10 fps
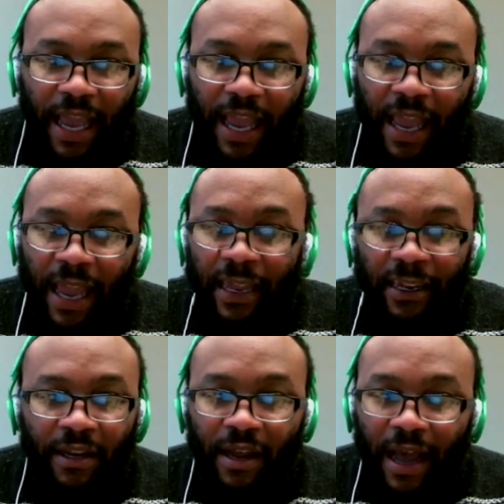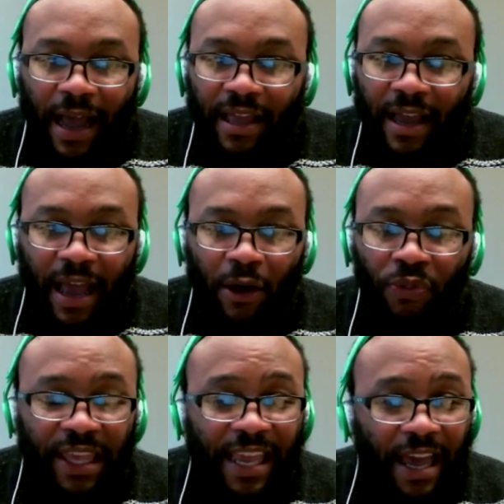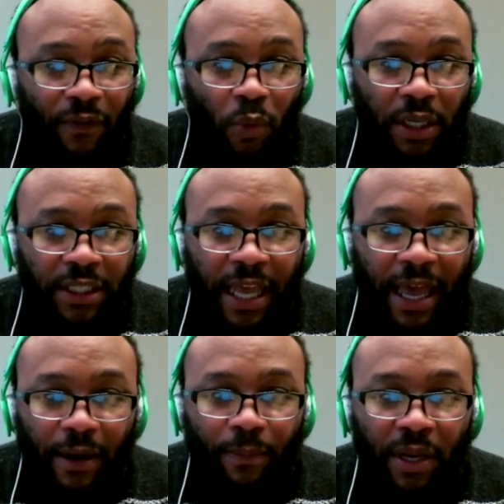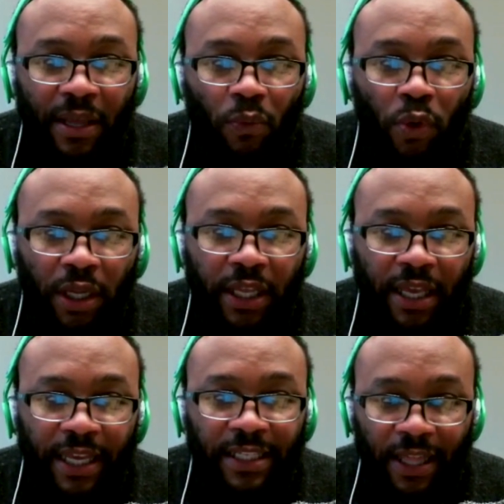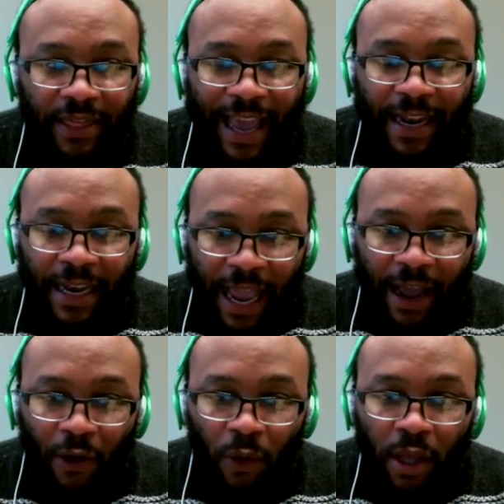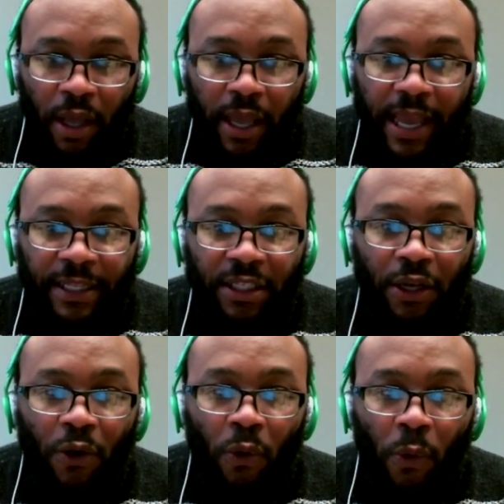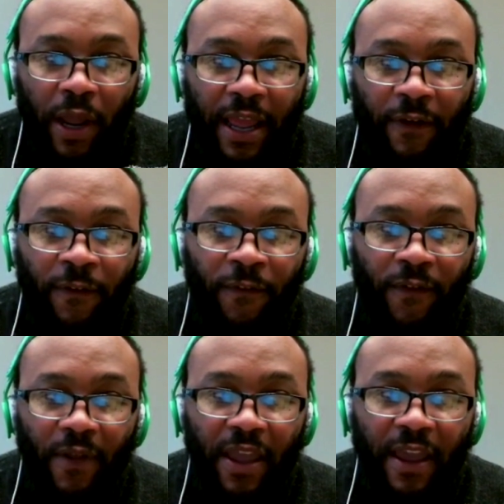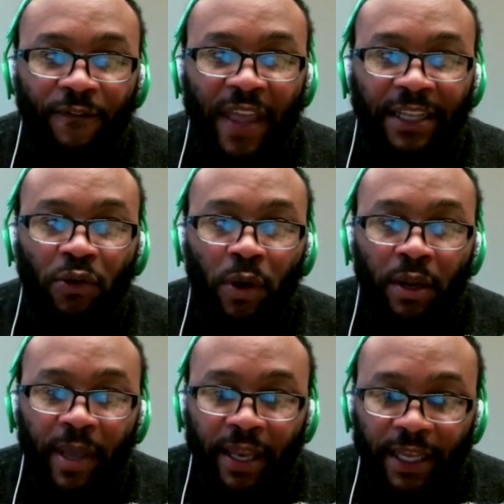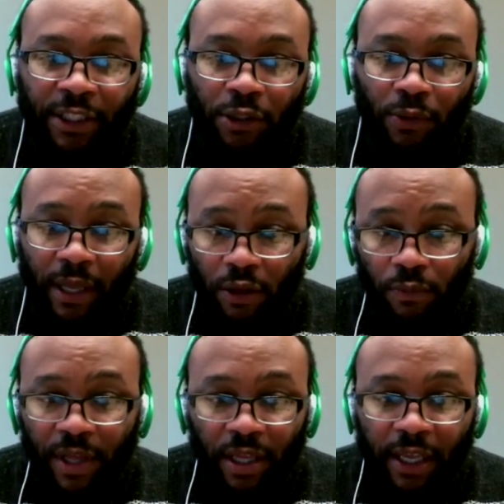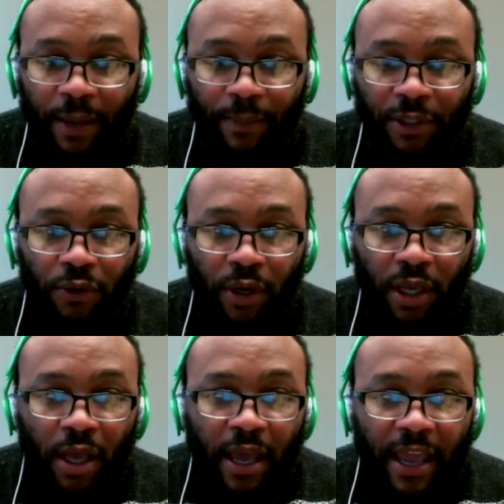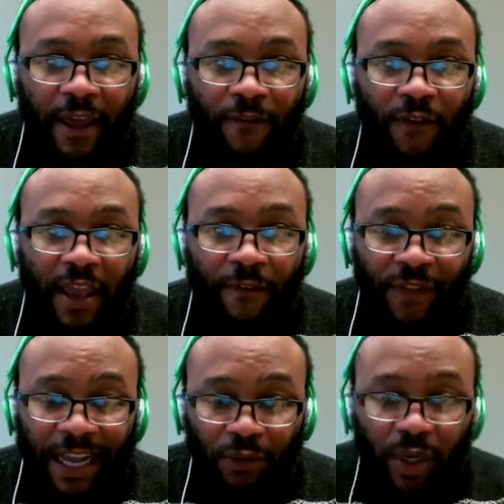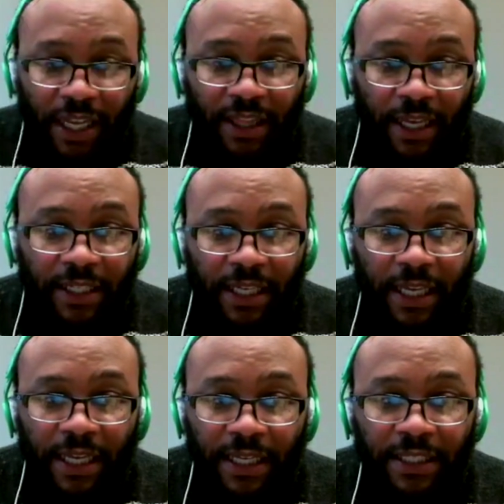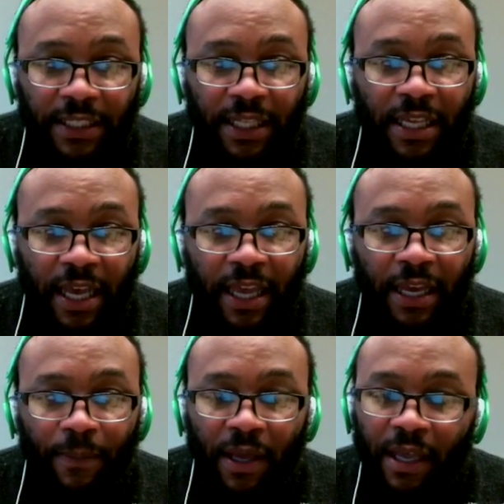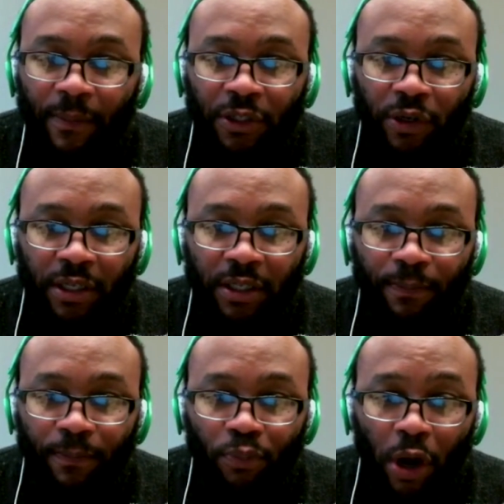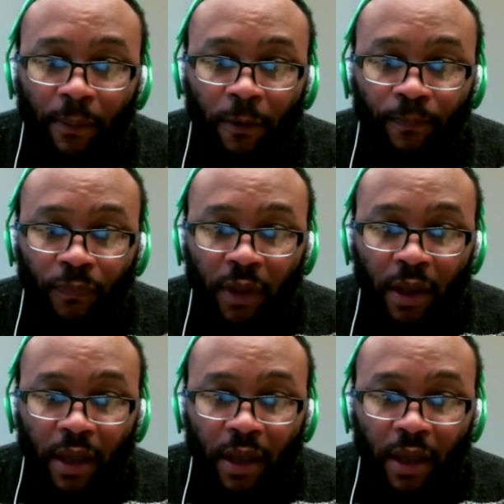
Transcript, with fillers: And I don't think he ever was that, but he really isn't that now. And so if that's going to be an issue, like you mentioned chemistry, if that's what he thinks he is, then yeah, he could be a chemistry problem